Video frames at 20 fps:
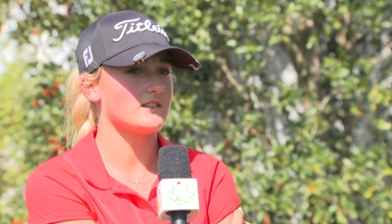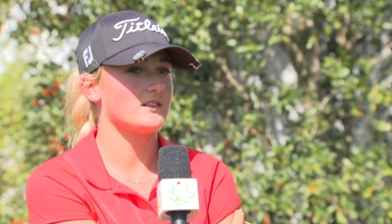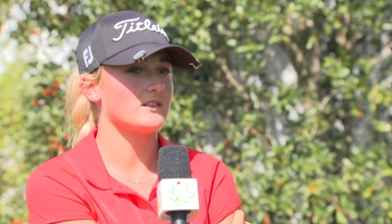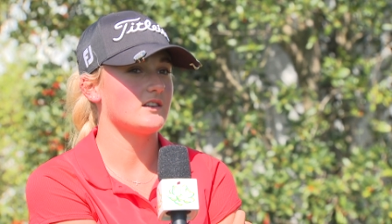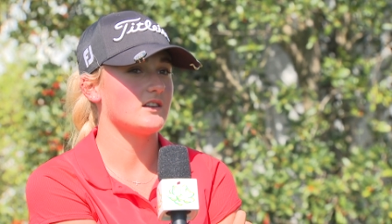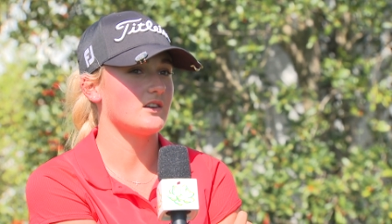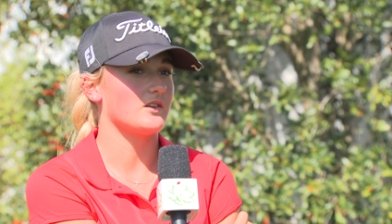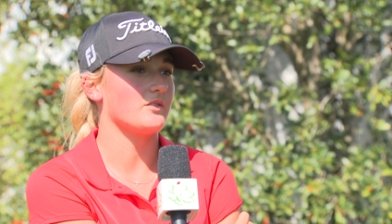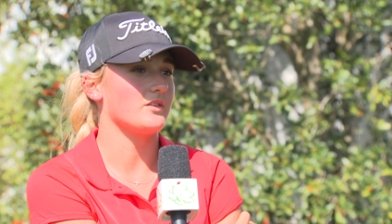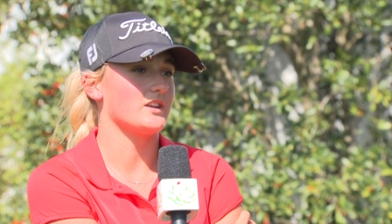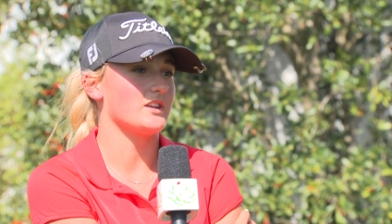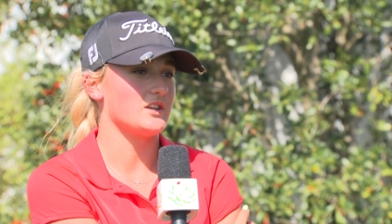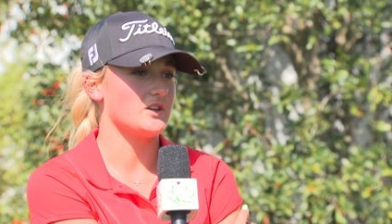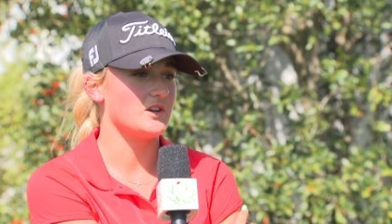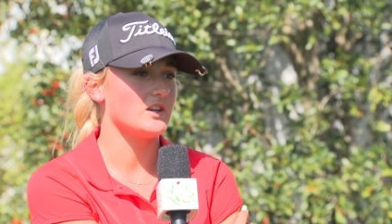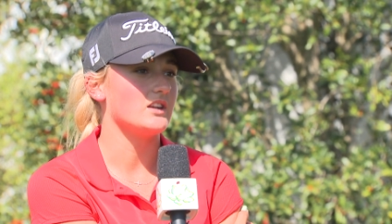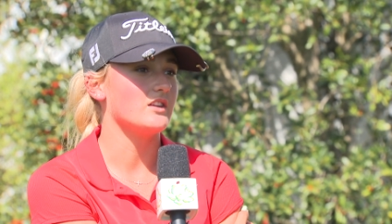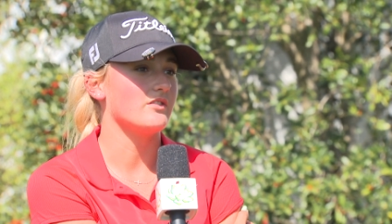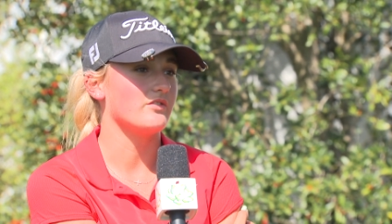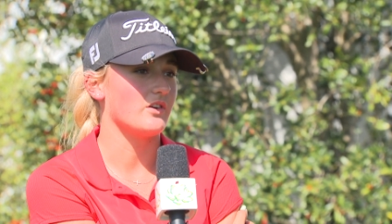you know, when you
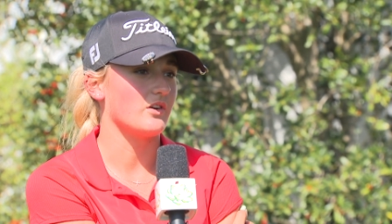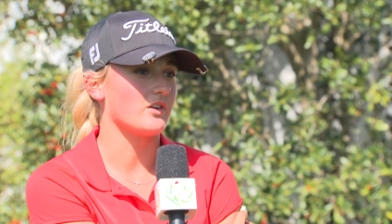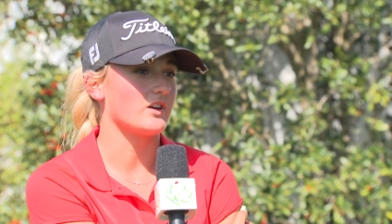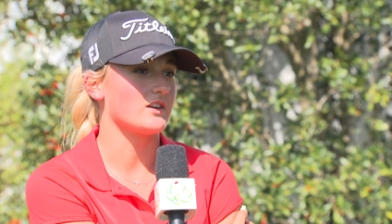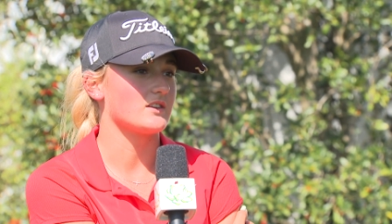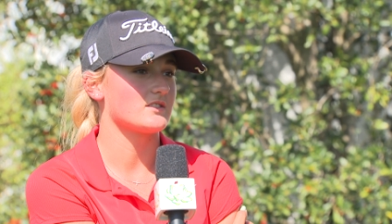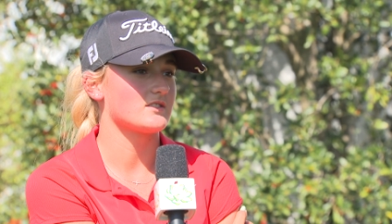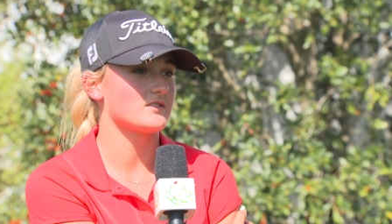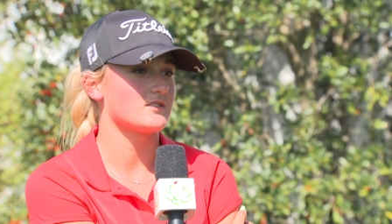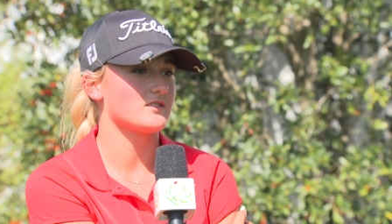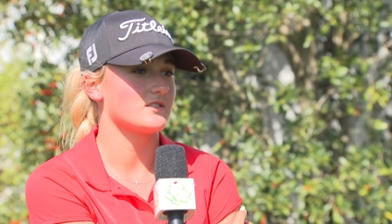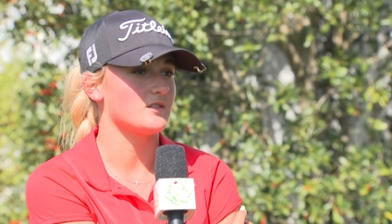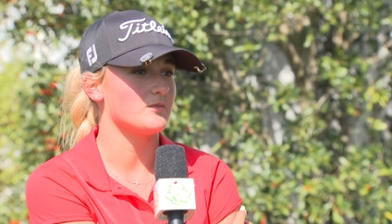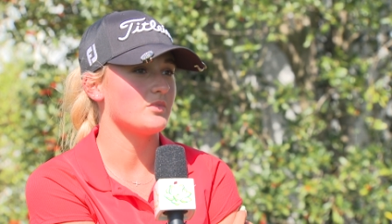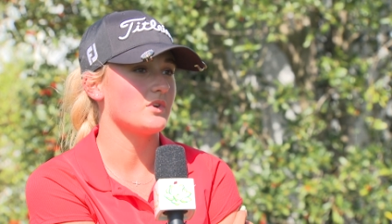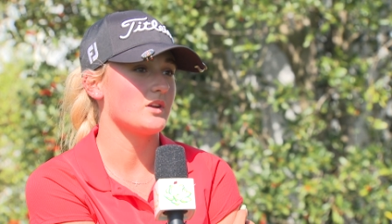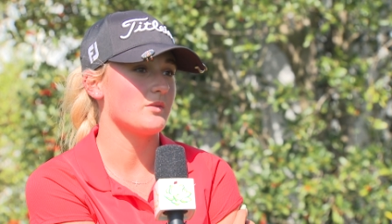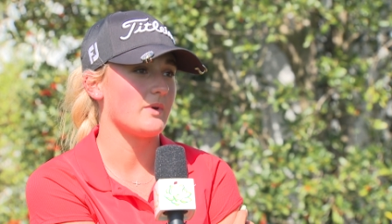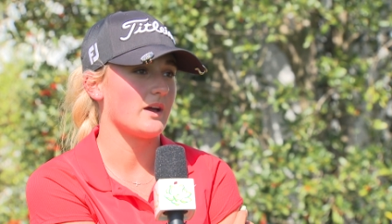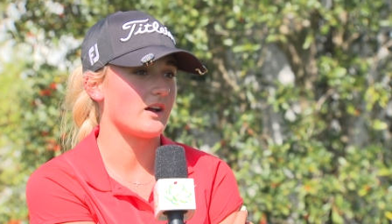need to focus, you
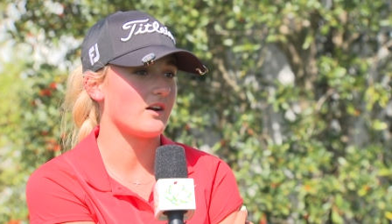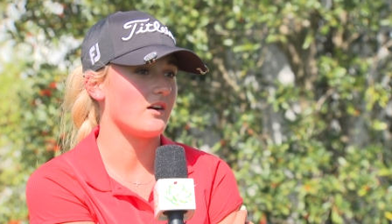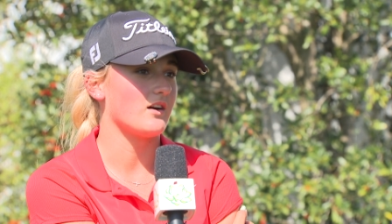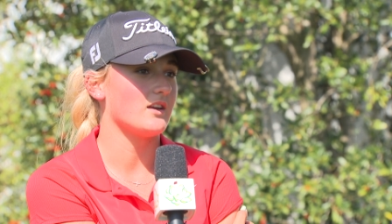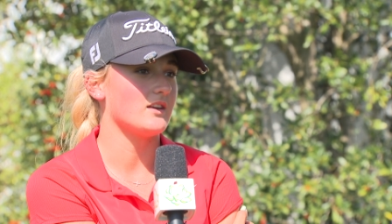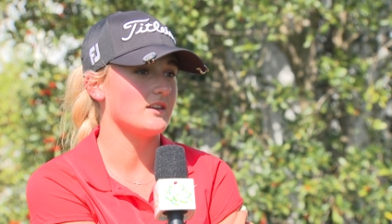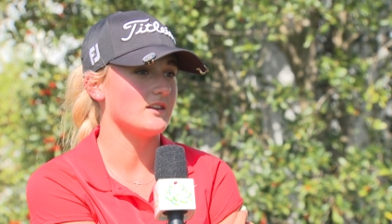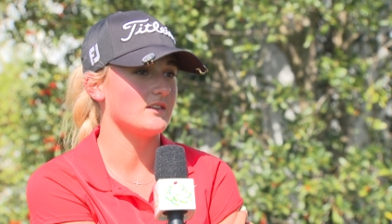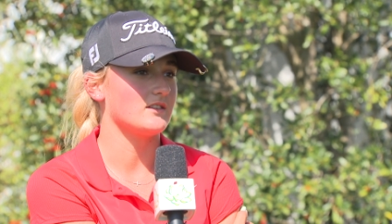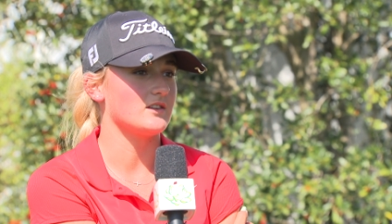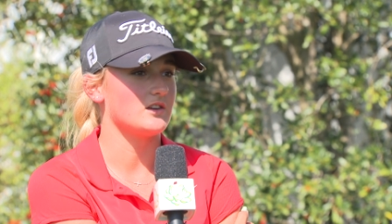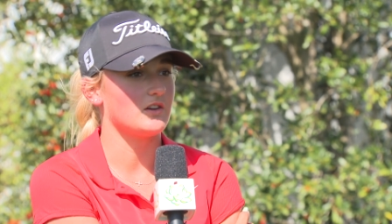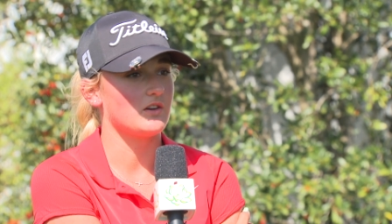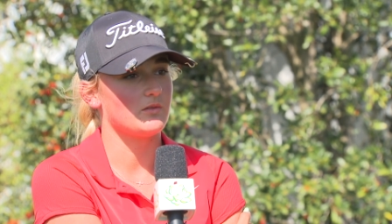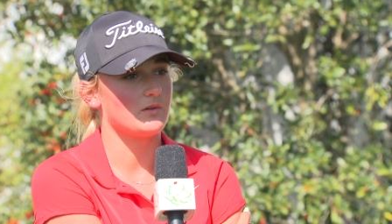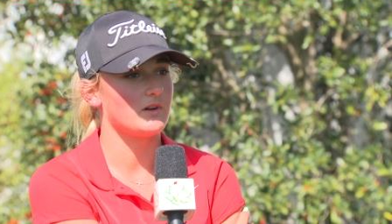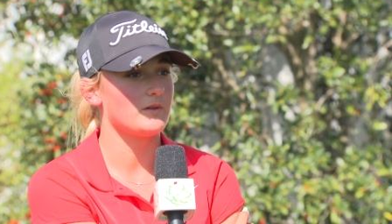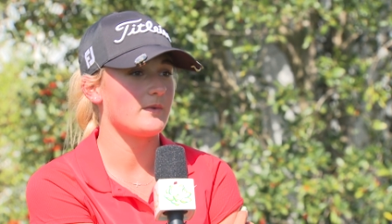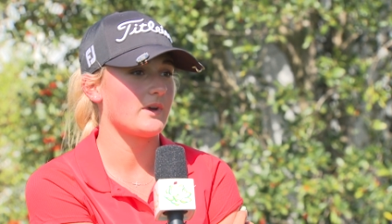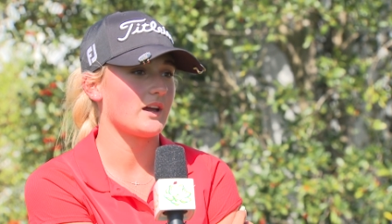put it back on and you go
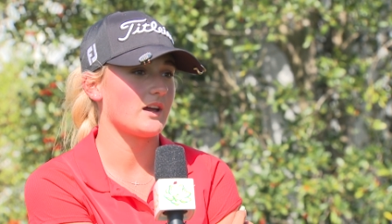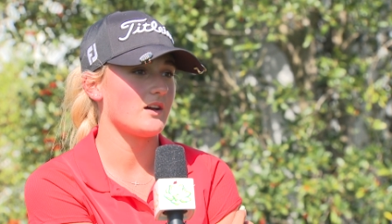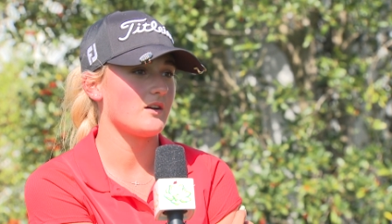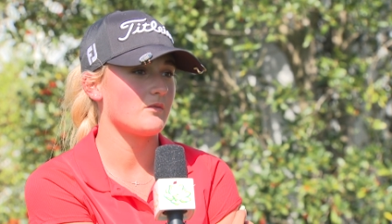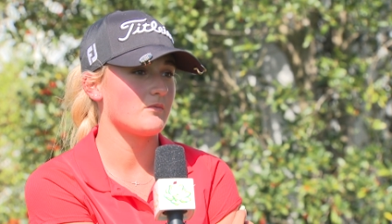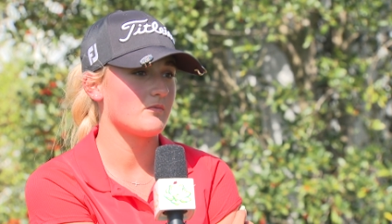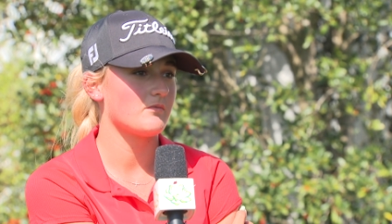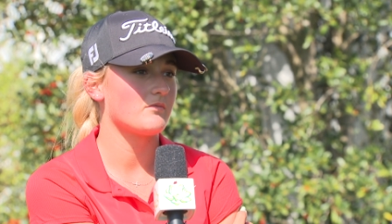right back out.